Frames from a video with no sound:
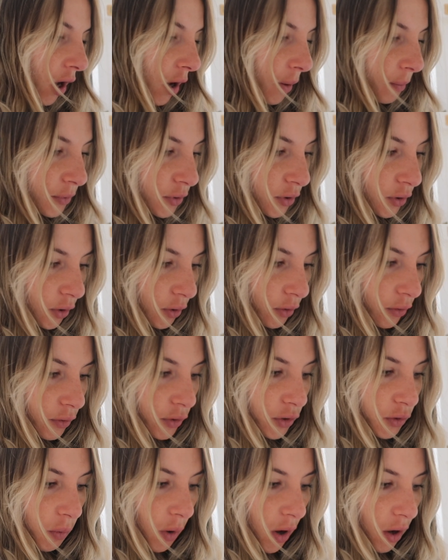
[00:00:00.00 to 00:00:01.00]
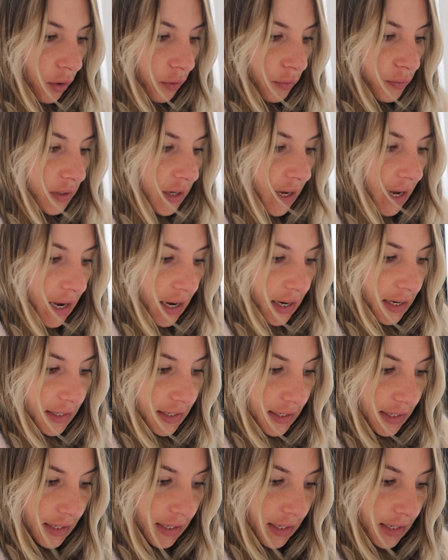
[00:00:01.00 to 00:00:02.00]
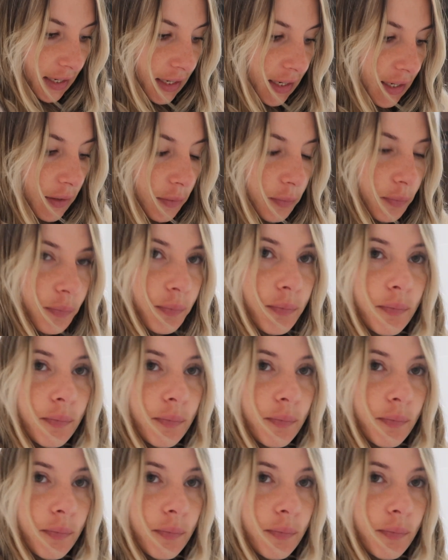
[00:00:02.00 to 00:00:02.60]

up to the 12 to 18.